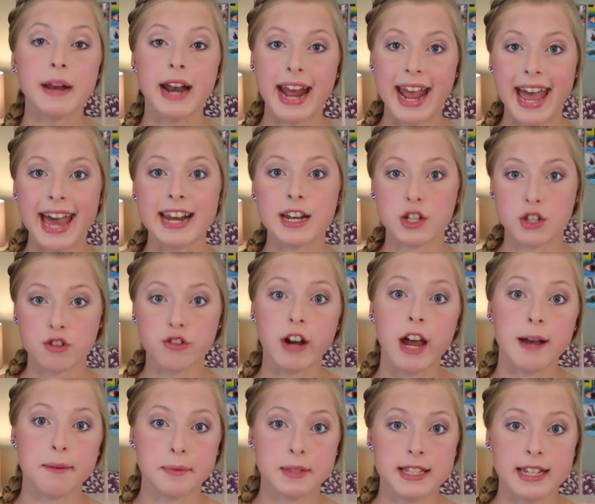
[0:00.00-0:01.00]
and I had a
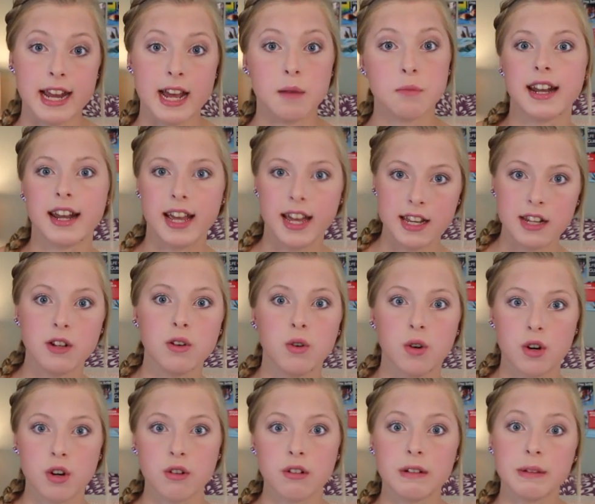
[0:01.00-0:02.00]
strap snap and I had to
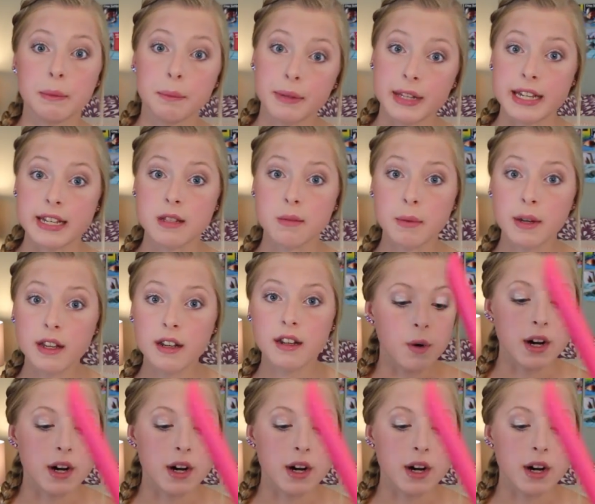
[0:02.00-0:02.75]
order a replacement.